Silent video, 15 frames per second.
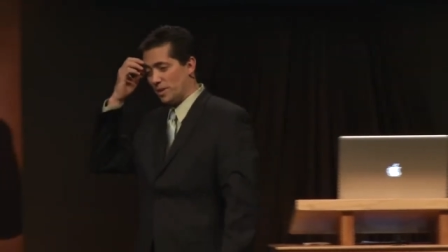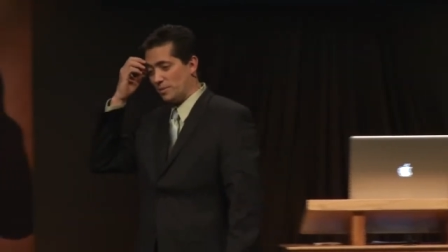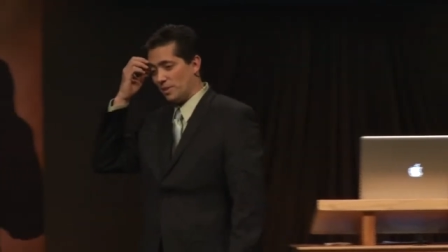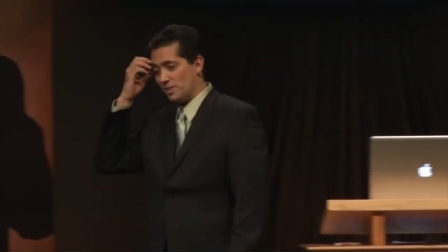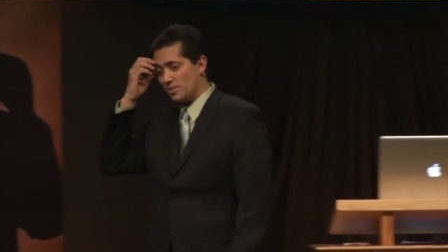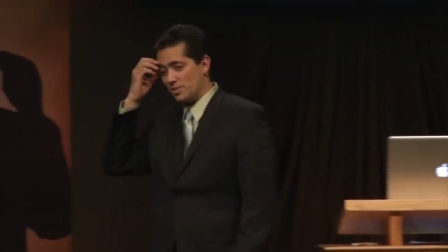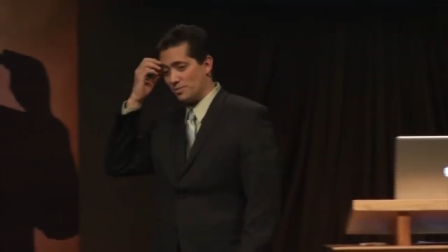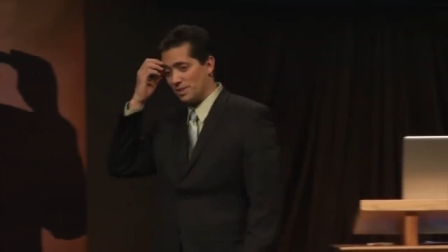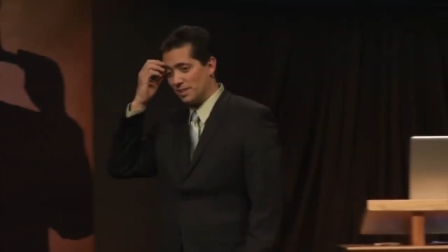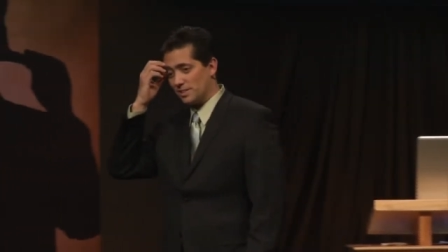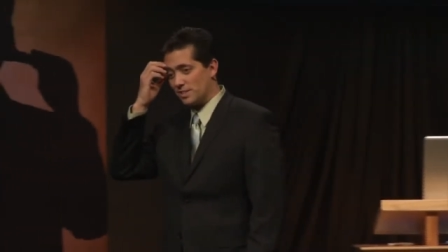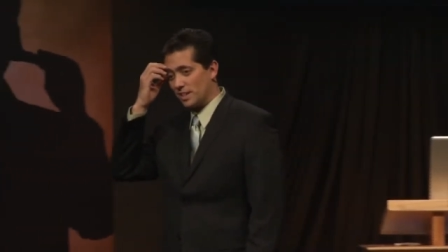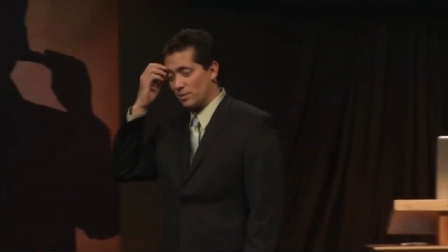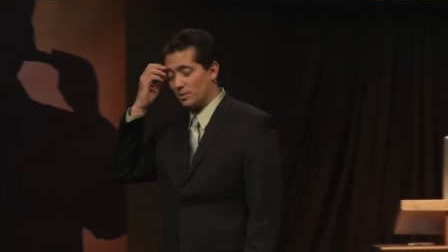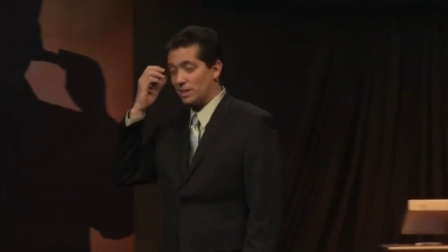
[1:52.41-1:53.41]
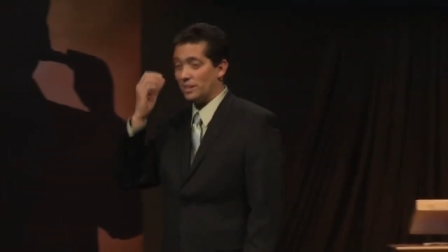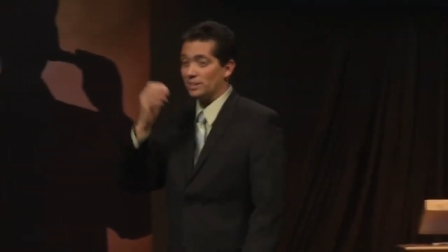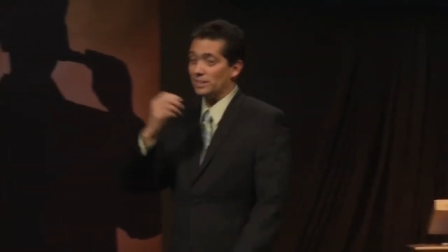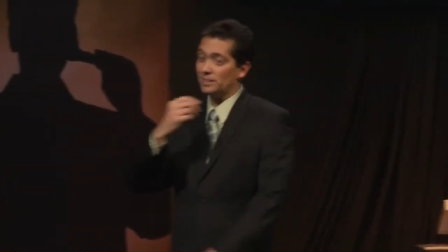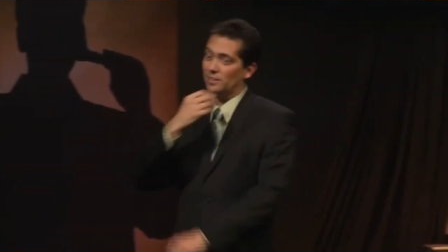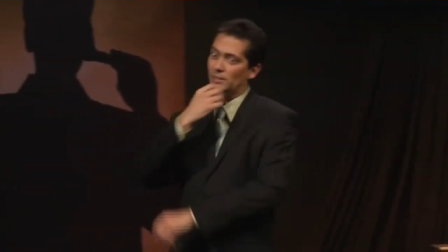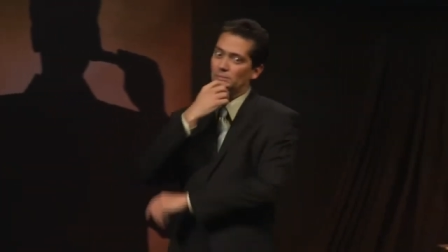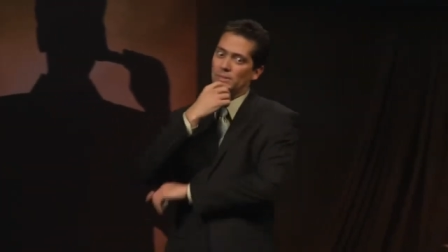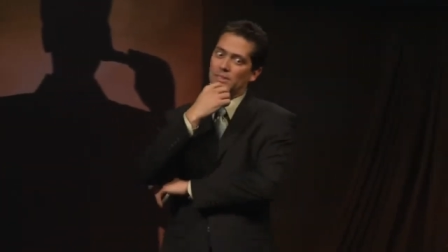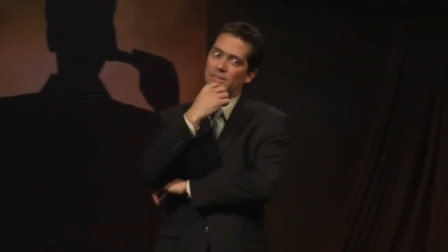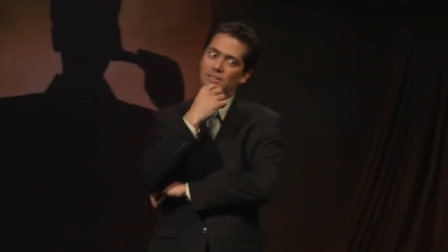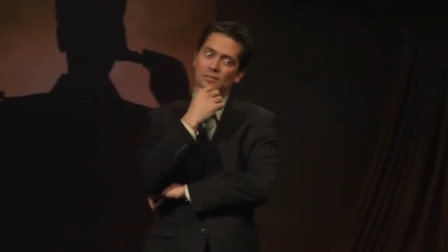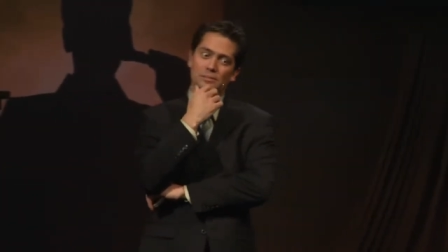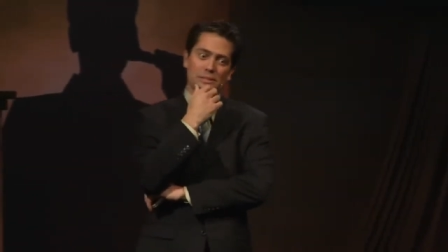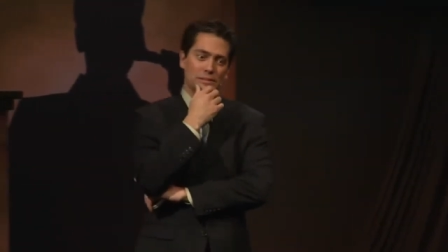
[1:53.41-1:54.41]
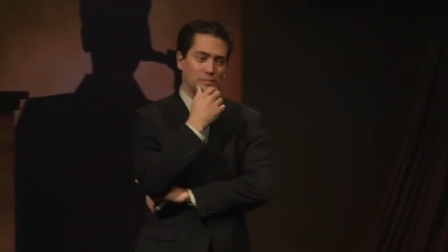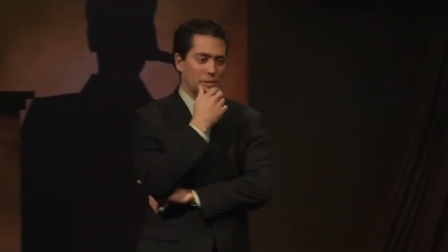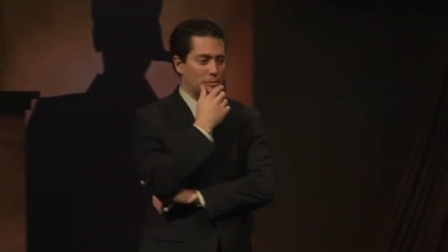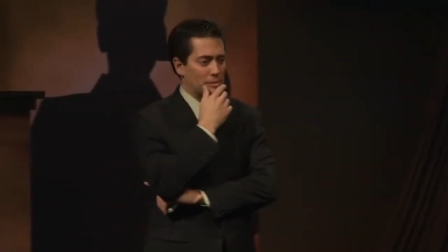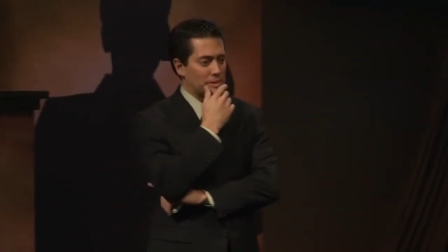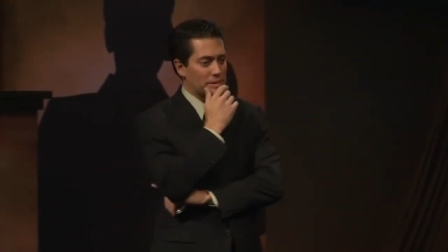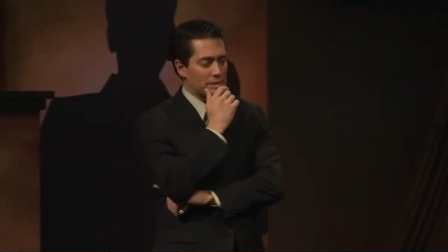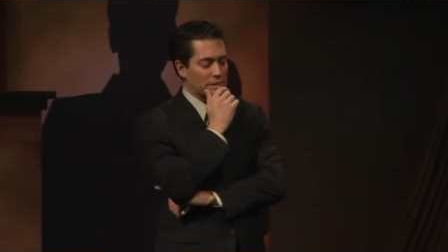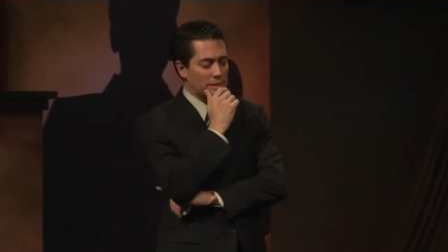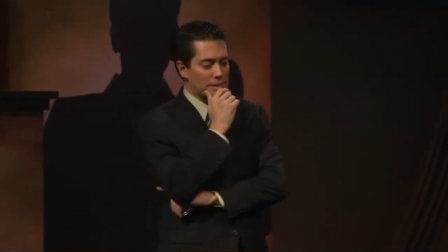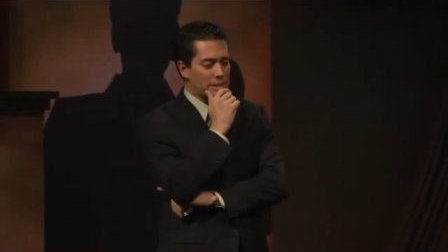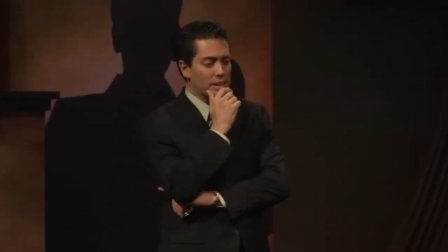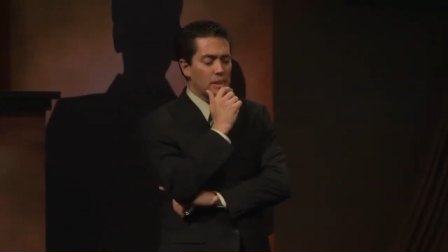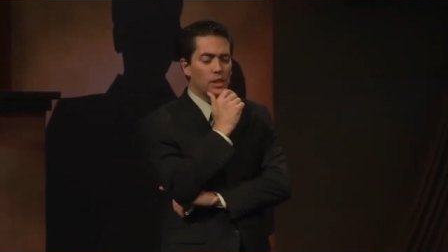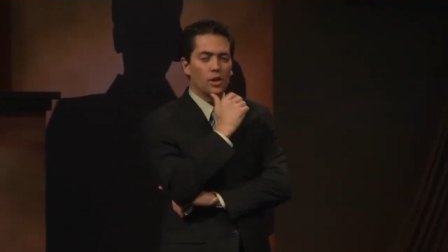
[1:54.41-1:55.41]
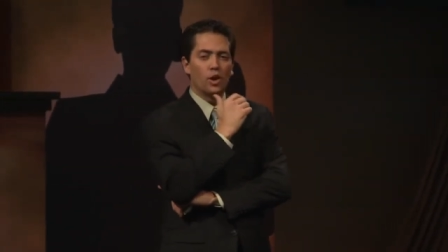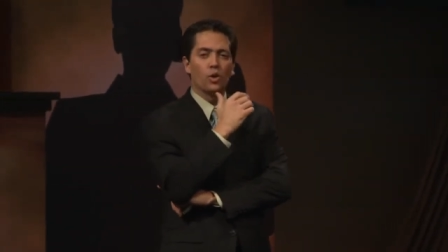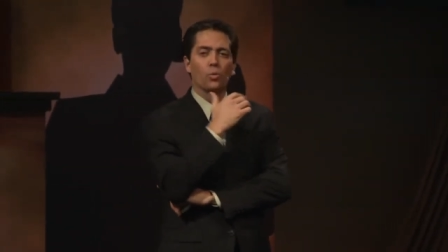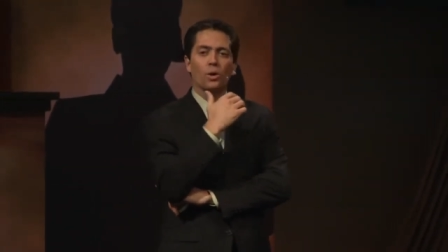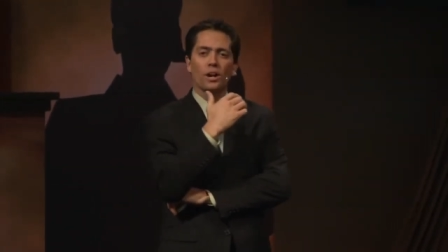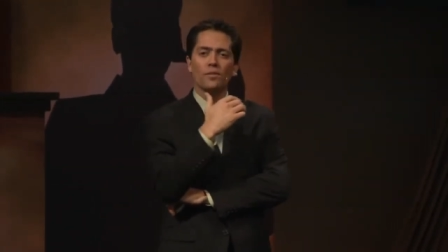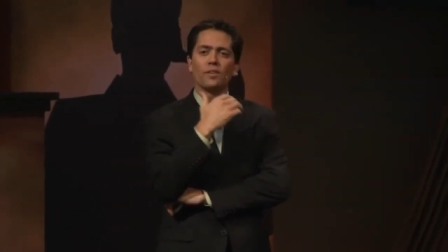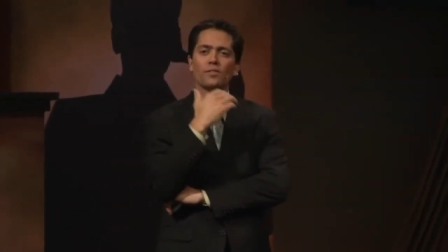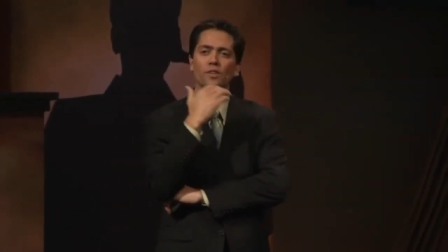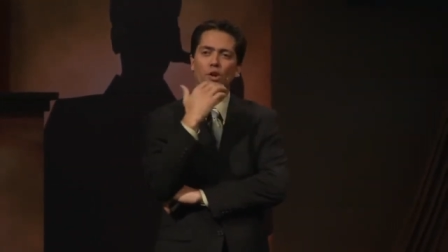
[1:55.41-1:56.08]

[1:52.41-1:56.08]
Maybe I shouldn't be listening to that. Wow, you know, I'm, I shouldn't probably listen to that or whatever.